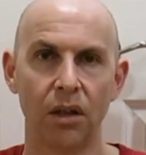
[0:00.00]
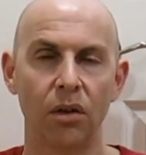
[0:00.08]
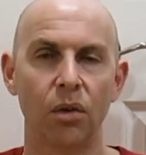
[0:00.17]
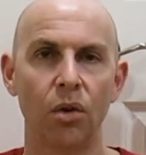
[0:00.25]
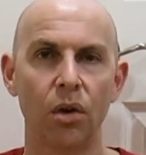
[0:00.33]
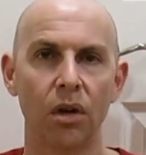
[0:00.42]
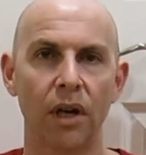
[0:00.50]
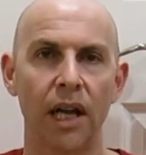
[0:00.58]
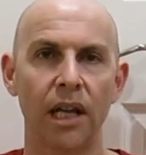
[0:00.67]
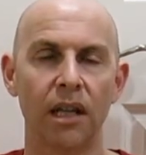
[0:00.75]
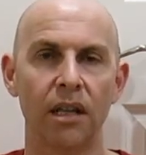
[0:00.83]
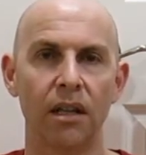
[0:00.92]
Or I
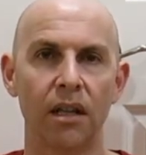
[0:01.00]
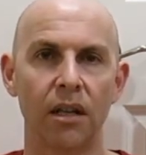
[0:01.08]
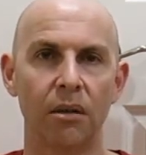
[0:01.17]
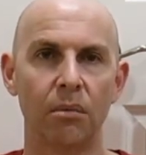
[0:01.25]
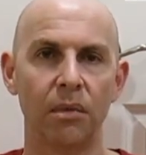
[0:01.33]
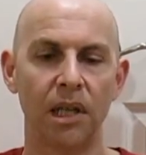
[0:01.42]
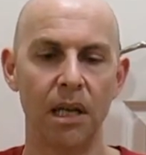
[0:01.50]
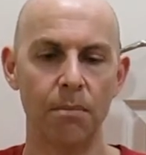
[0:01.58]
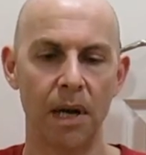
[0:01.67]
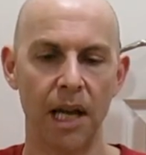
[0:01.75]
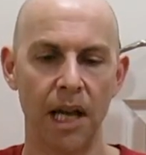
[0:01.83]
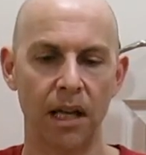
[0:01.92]
can keep
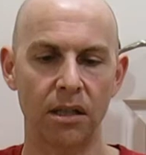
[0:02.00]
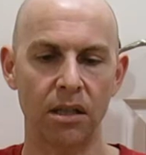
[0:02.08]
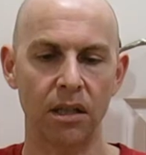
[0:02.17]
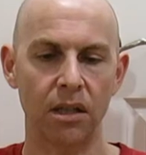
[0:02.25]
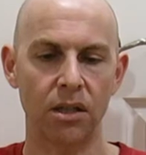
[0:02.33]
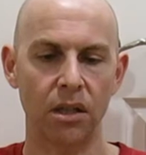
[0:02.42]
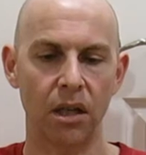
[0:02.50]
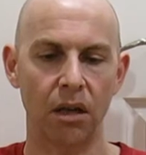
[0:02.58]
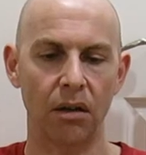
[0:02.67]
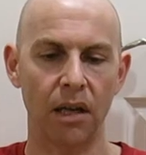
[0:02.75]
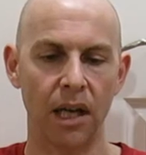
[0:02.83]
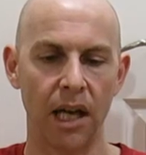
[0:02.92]
my hand
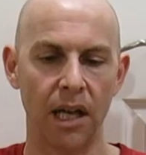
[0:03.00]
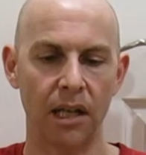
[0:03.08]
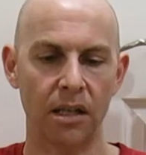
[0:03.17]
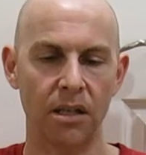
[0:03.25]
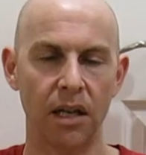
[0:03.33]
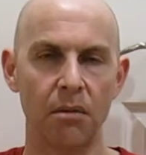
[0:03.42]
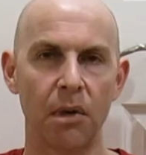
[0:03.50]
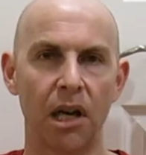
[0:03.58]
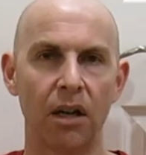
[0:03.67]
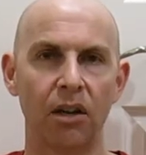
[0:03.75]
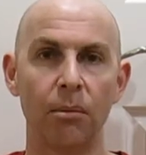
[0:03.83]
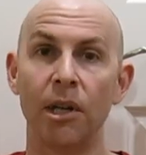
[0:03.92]
stationary and extend my
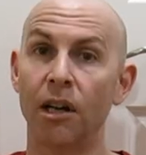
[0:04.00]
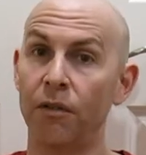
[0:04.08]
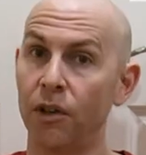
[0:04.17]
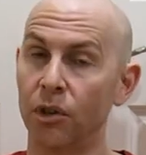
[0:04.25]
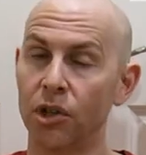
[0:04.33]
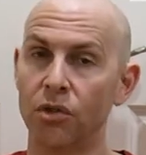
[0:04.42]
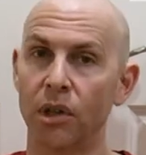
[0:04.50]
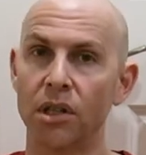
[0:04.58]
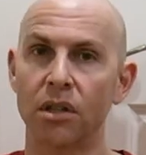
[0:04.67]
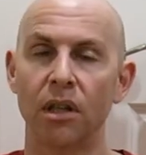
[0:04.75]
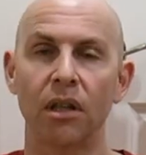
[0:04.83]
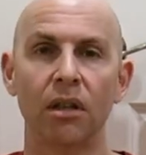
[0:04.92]
arm, and I'll feel a stretch
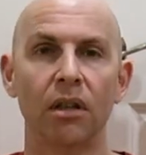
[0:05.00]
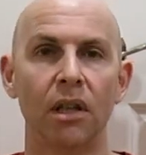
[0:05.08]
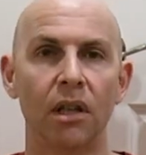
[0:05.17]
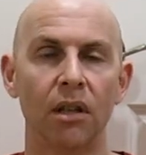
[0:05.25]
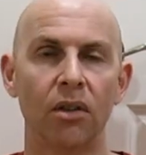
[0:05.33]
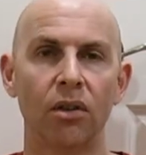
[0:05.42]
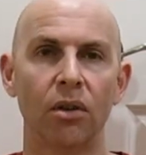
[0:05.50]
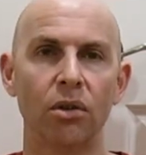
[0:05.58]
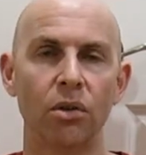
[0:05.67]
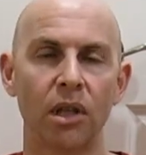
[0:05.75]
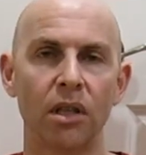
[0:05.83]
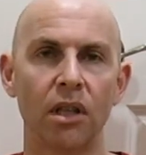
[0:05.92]
there. So
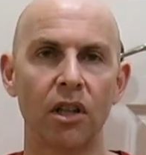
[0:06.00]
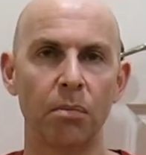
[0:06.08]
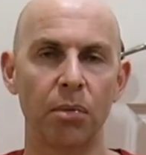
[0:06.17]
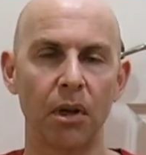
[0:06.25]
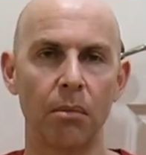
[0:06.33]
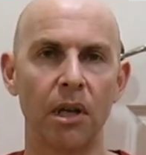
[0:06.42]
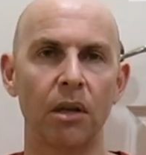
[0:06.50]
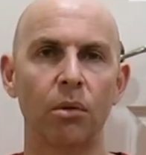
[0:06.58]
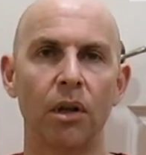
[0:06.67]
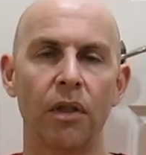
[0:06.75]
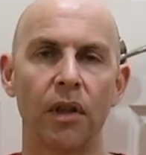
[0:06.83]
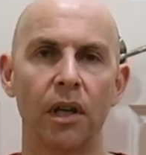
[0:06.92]
you can experiment
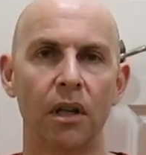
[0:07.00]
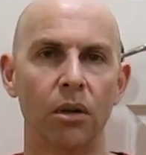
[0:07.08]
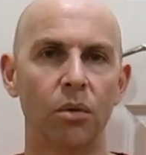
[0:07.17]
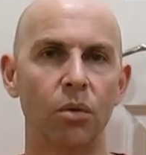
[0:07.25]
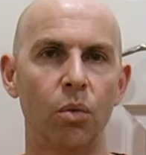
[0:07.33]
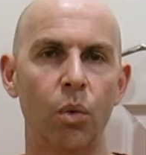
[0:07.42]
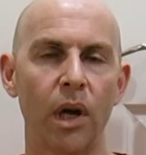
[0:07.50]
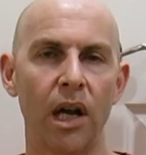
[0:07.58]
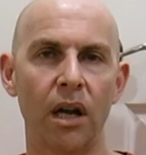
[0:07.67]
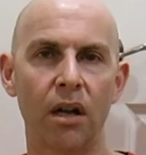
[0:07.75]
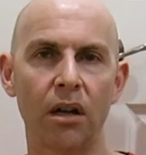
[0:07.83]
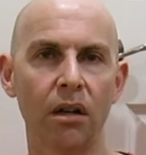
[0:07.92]
with
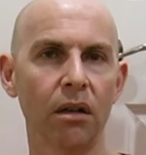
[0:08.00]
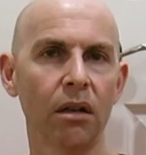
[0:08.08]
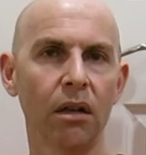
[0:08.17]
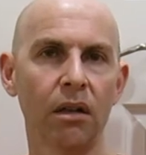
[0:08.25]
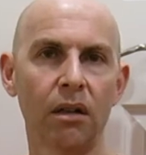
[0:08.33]
where